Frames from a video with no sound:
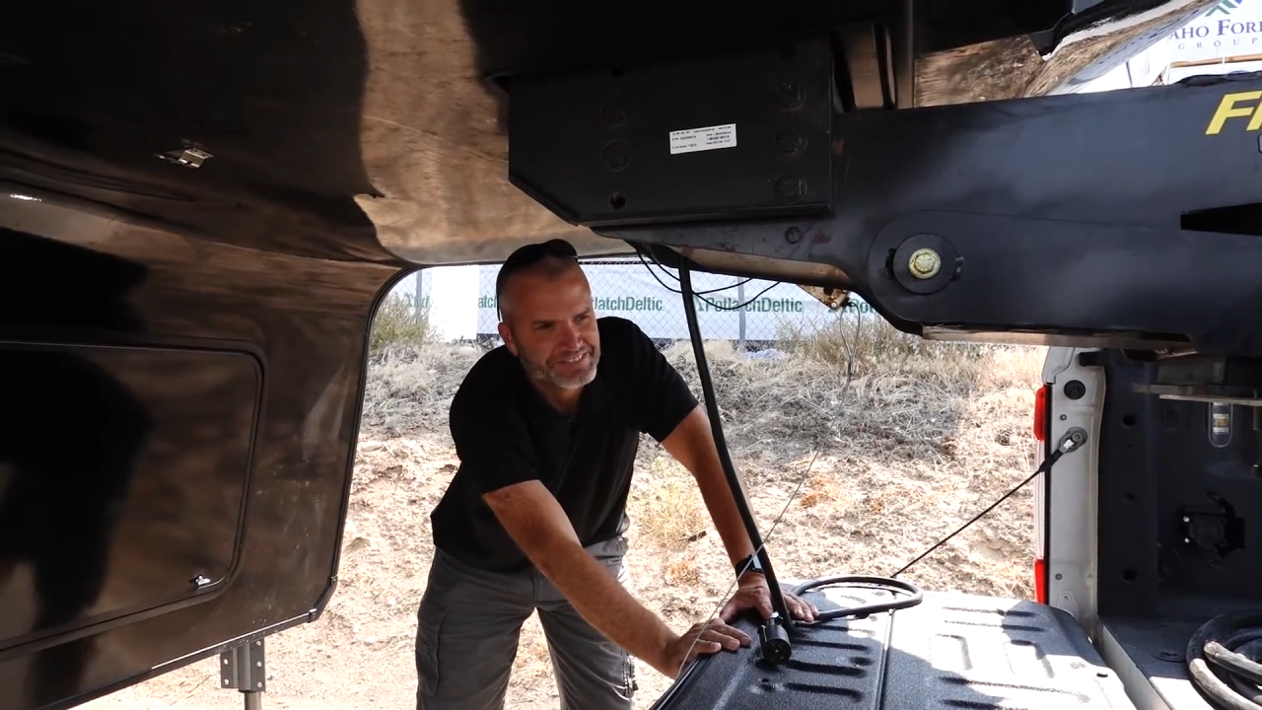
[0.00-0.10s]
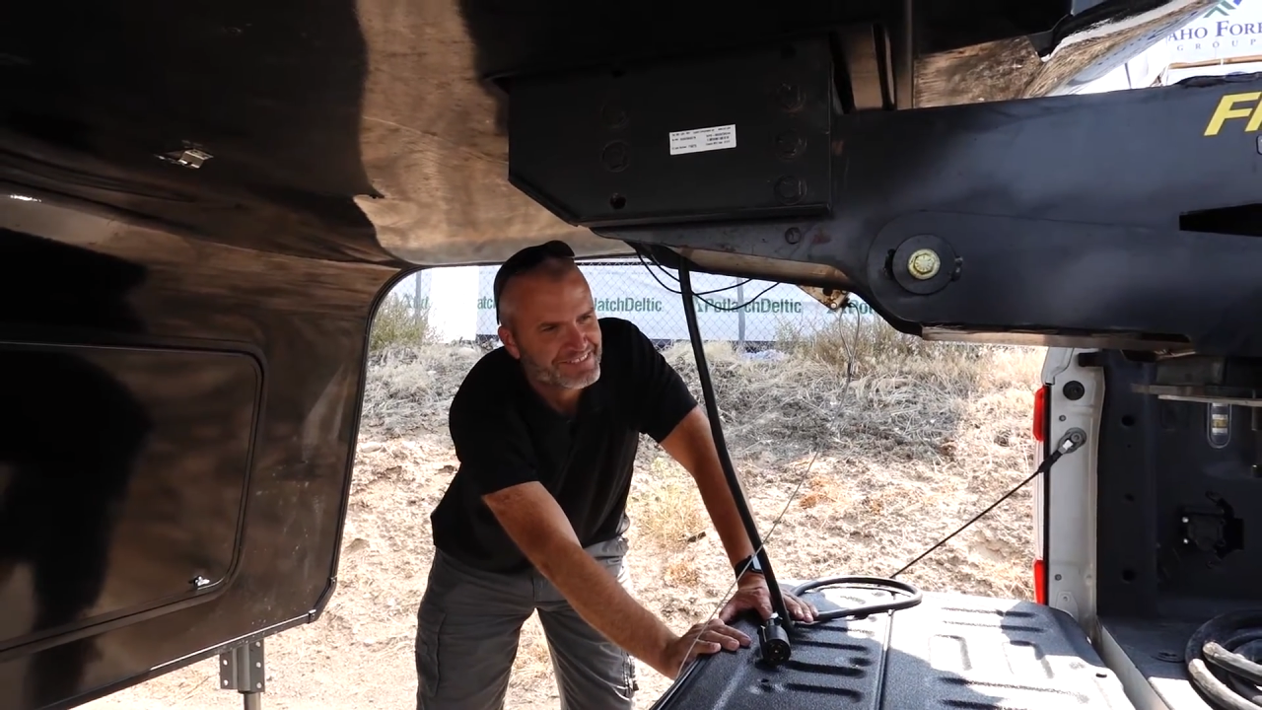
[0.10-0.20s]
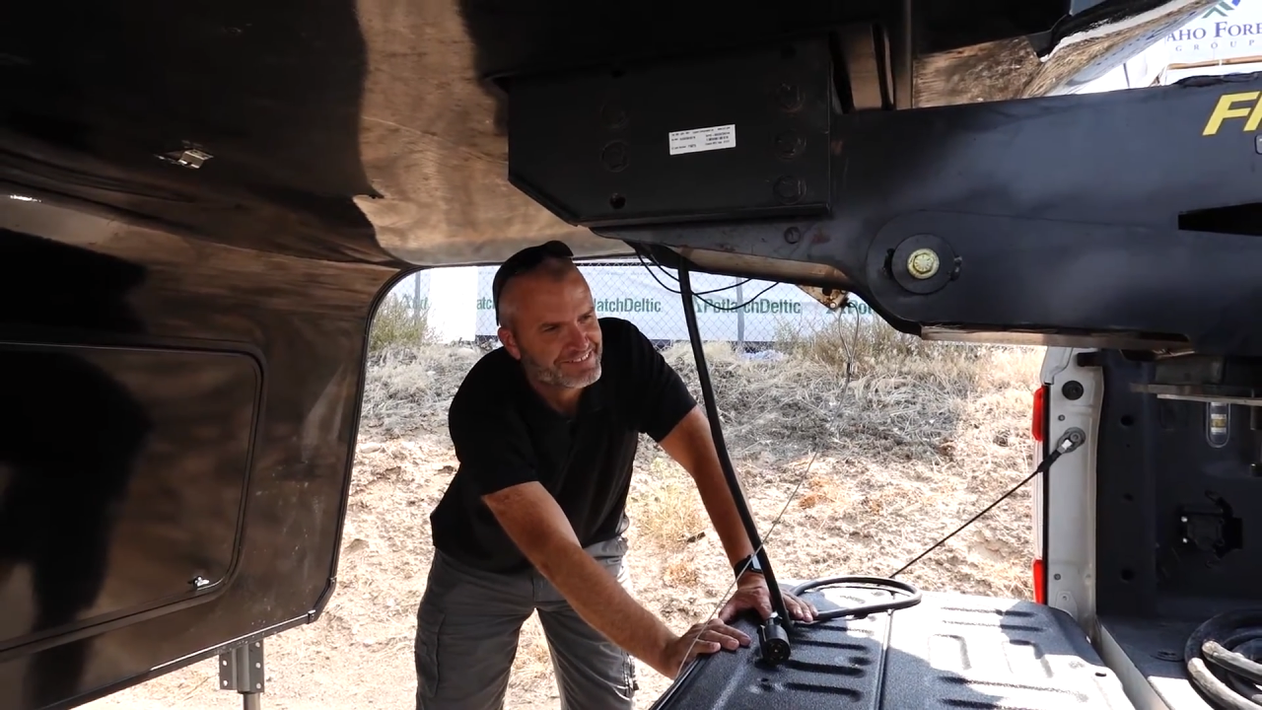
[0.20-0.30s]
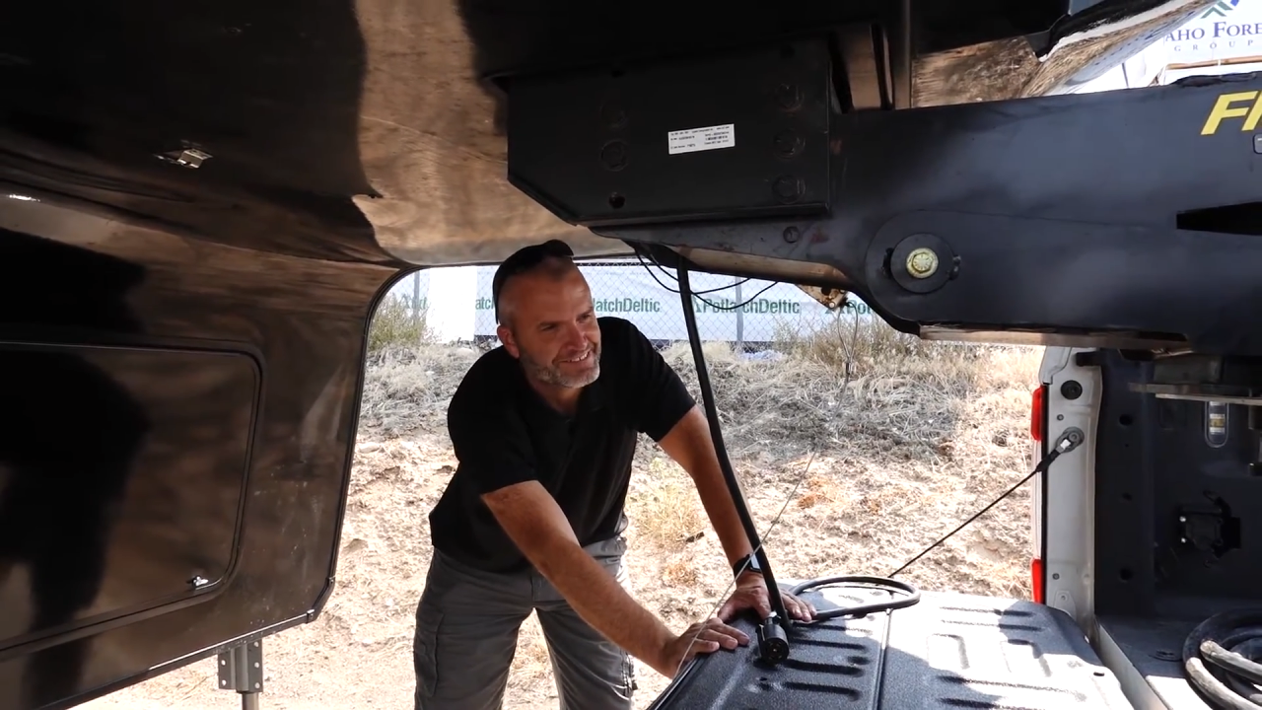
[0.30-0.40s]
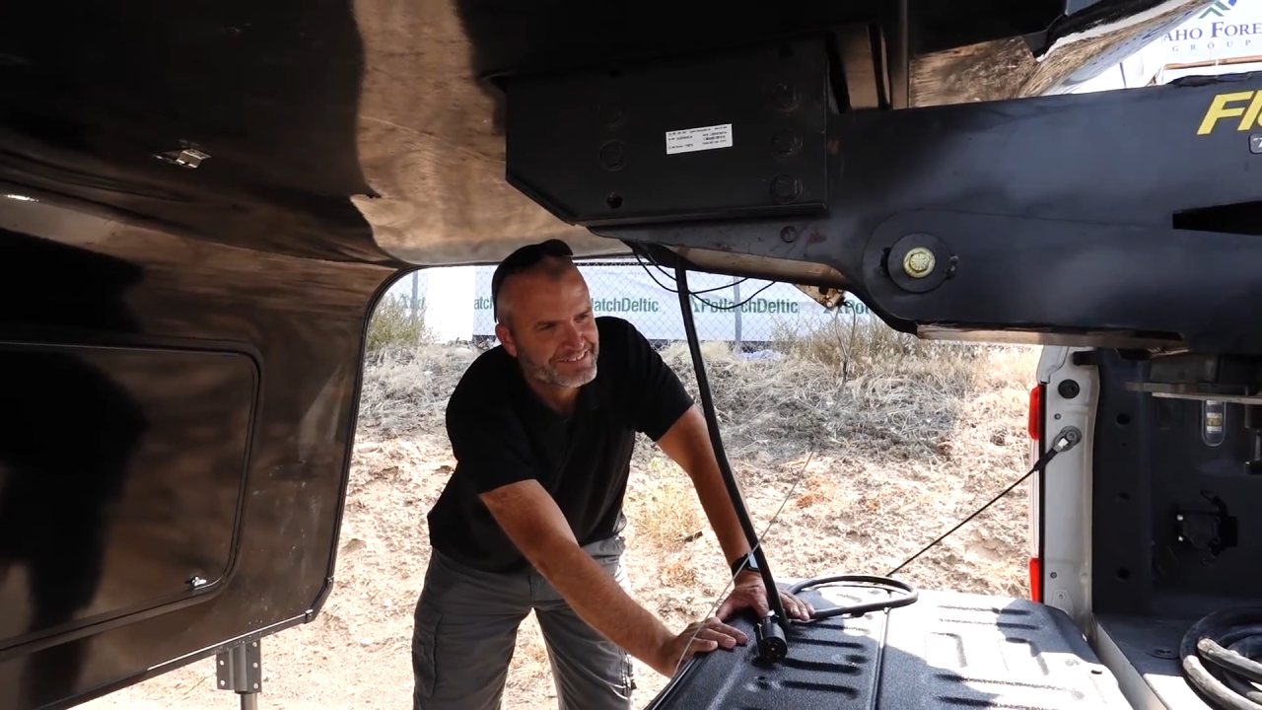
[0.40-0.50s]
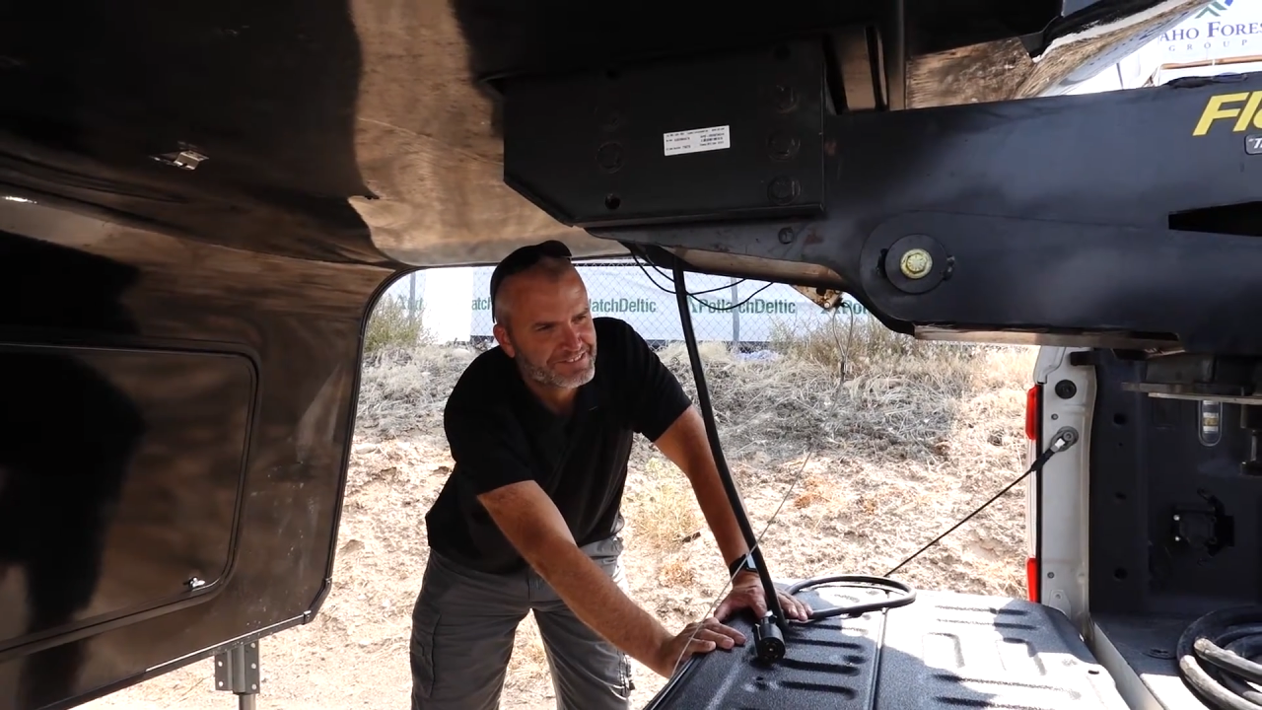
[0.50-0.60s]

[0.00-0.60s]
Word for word: said, as